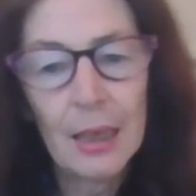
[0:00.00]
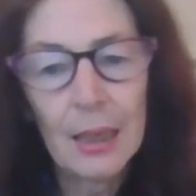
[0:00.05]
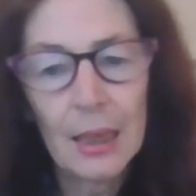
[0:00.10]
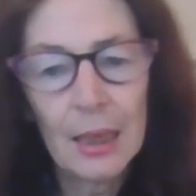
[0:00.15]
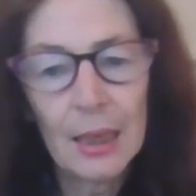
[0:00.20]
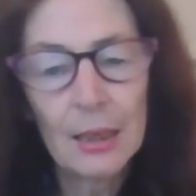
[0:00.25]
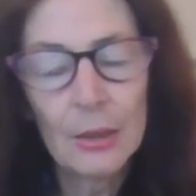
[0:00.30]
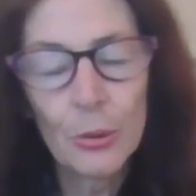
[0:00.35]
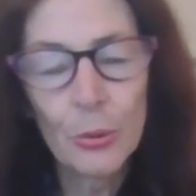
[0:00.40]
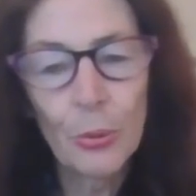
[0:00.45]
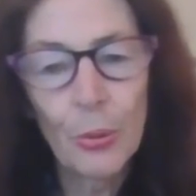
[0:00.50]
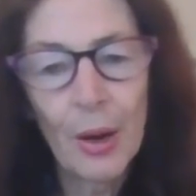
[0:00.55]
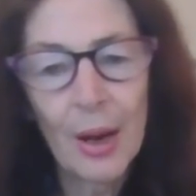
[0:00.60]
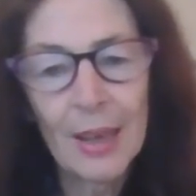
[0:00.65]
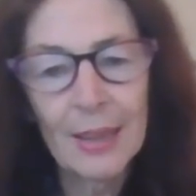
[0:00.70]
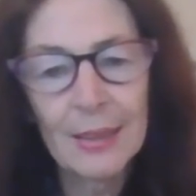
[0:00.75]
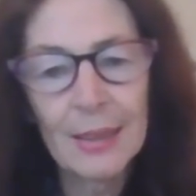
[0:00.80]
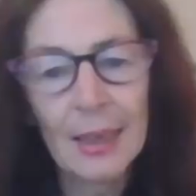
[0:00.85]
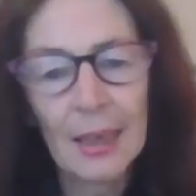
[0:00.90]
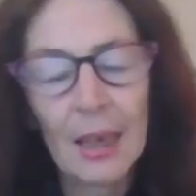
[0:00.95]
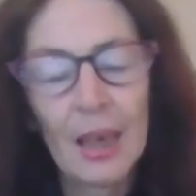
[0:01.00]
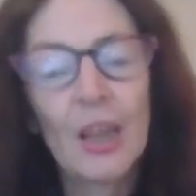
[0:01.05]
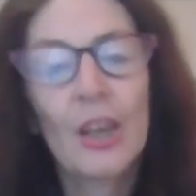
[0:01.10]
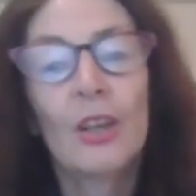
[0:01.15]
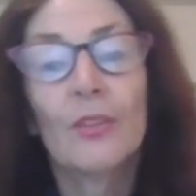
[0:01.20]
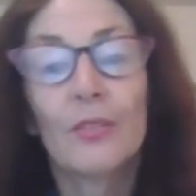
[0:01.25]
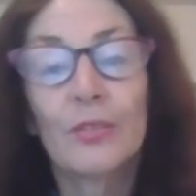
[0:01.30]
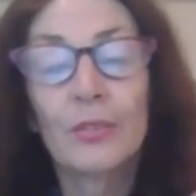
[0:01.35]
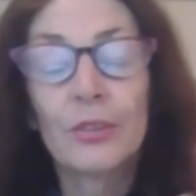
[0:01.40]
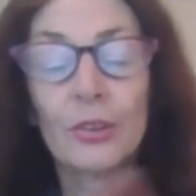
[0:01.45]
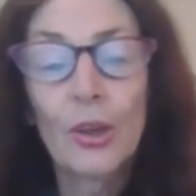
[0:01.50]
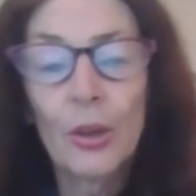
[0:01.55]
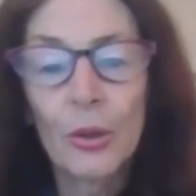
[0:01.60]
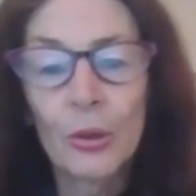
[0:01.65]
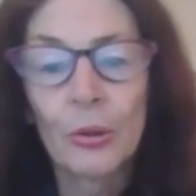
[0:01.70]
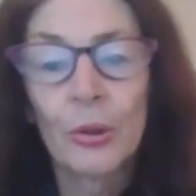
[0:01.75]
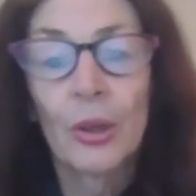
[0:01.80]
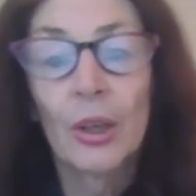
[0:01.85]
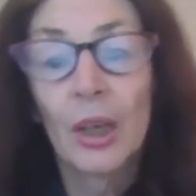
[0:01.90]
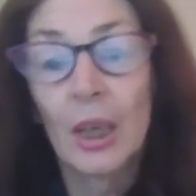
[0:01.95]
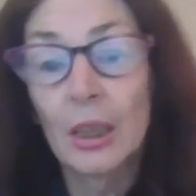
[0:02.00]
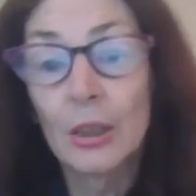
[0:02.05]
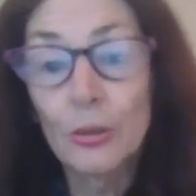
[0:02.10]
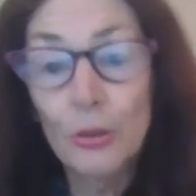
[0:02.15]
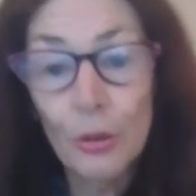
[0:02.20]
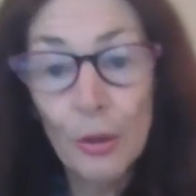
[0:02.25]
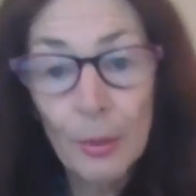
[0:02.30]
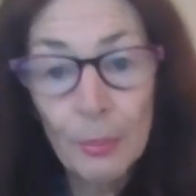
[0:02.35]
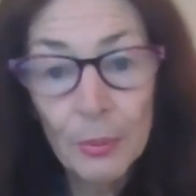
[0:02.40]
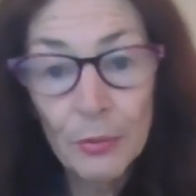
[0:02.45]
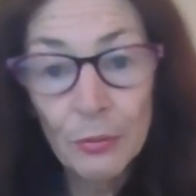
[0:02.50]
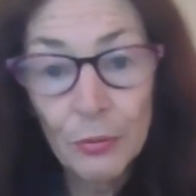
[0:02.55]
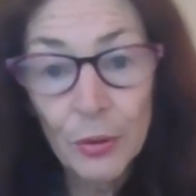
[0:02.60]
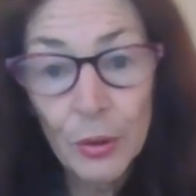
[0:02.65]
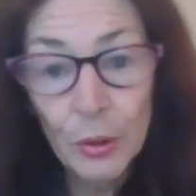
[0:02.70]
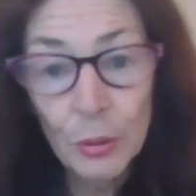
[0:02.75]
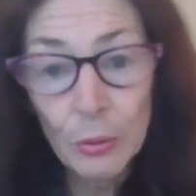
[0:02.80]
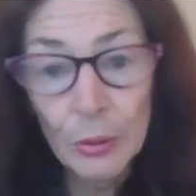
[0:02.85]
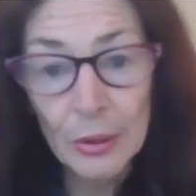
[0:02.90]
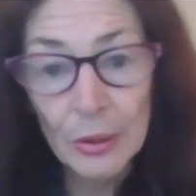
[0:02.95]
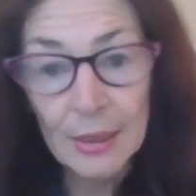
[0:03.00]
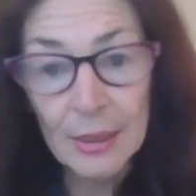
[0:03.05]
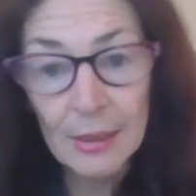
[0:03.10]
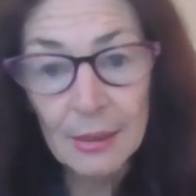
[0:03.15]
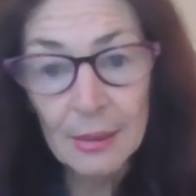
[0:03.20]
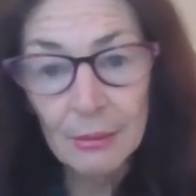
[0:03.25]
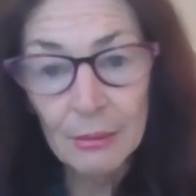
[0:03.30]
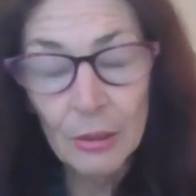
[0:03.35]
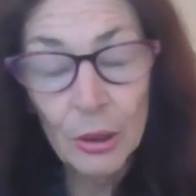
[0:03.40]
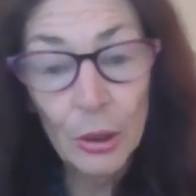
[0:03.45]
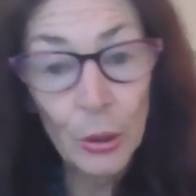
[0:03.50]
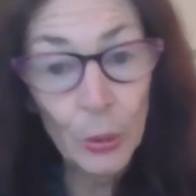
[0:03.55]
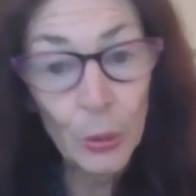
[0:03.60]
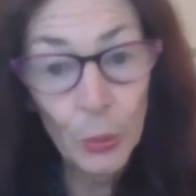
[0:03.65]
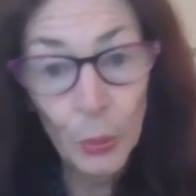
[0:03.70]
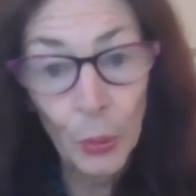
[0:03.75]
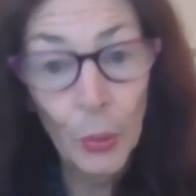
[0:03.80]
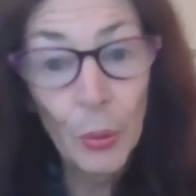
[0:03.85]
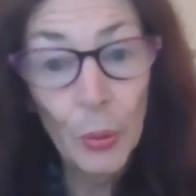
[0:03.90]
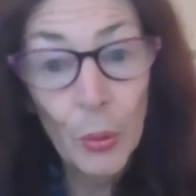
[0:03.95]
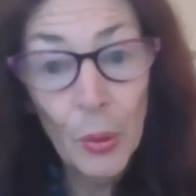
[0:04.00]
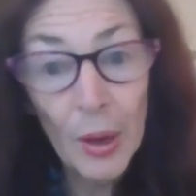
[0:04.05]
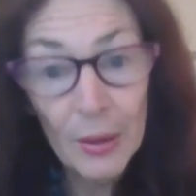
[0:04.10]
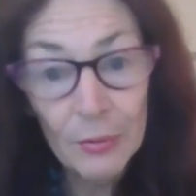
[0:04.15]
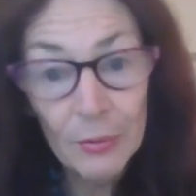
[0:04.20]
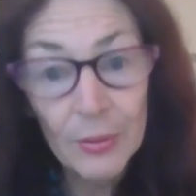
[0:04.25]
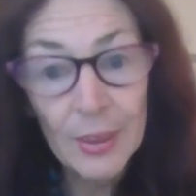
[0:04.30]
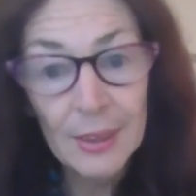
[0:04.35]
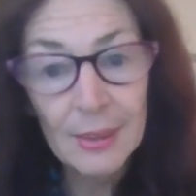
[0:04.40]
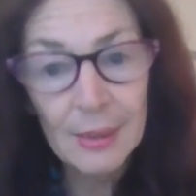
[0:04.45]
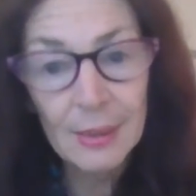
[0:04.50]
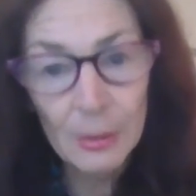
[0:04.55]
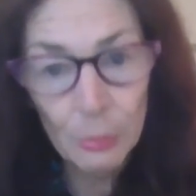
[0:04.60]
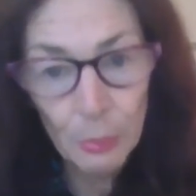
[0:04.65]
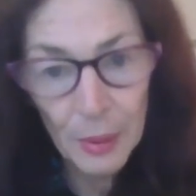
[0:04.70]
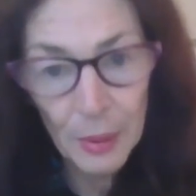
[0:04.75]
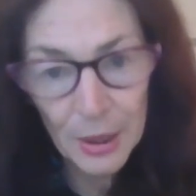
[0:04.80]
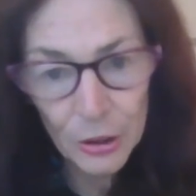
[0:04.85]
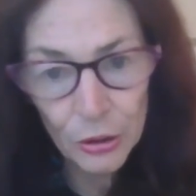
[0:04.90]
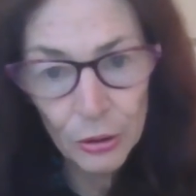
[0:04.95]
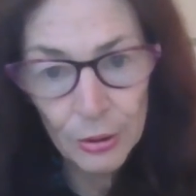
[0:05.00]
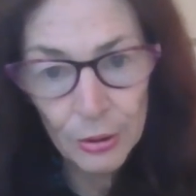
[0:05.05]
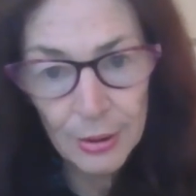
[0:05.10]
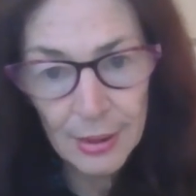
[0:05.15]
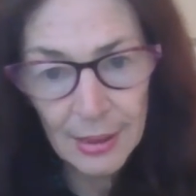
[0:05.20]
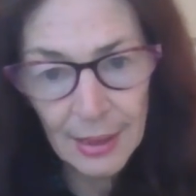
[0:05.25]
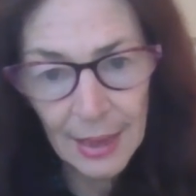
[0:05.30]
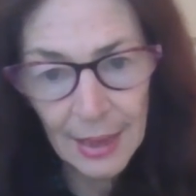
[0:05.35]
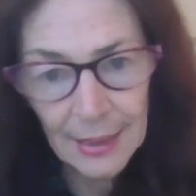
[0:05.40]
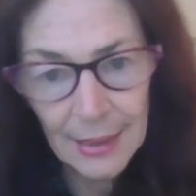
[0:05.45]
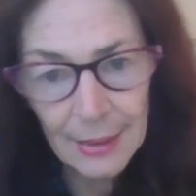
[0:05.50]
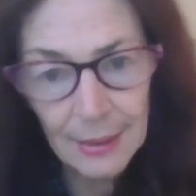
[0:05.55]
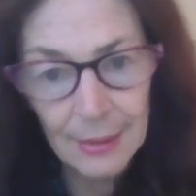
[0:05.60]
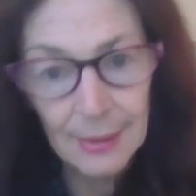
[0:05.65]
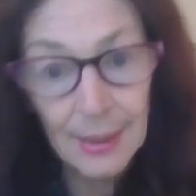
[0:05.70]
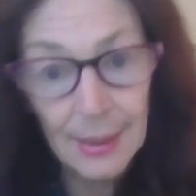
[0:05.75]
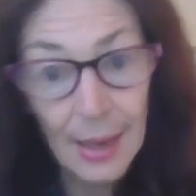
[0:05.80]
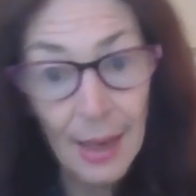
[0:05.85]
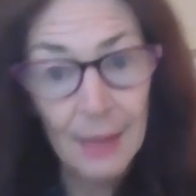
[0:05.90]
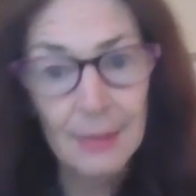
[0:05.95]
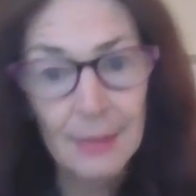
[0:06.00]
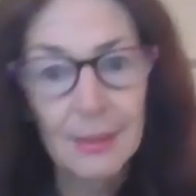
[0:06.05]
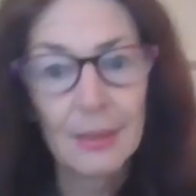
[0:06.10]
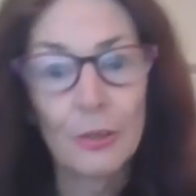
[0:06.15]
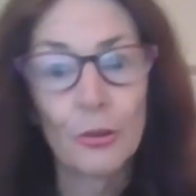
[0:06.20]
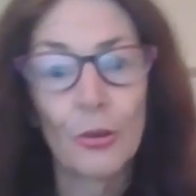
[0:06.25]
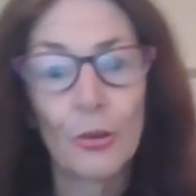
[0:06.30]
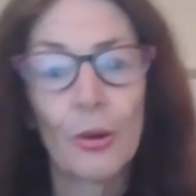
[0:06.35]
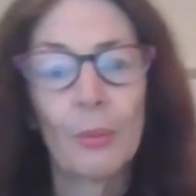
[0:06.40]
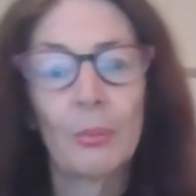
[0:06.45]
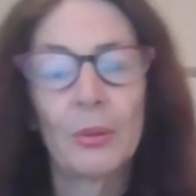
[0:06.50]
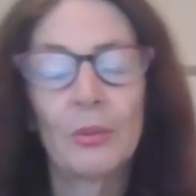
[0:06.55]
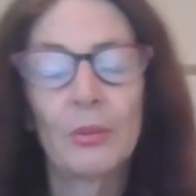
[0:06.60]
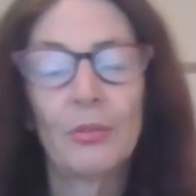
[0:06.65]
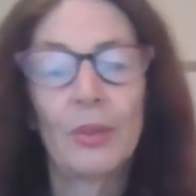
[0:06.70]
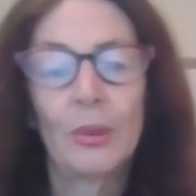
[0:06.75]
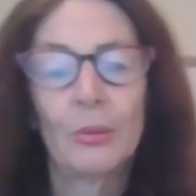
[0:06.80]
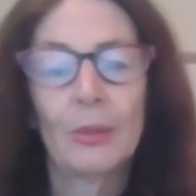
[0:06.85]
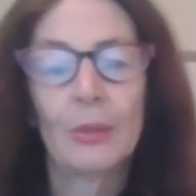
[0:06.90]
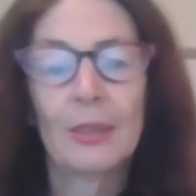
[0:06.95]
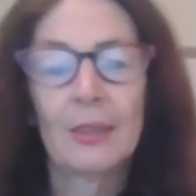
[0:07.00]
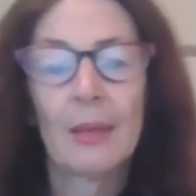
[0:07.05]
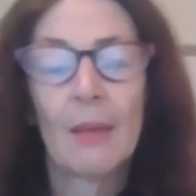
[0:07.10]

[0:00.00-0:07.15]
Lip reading: is rising. So, intrepid viewers, you who have this special status as intrepid viewers,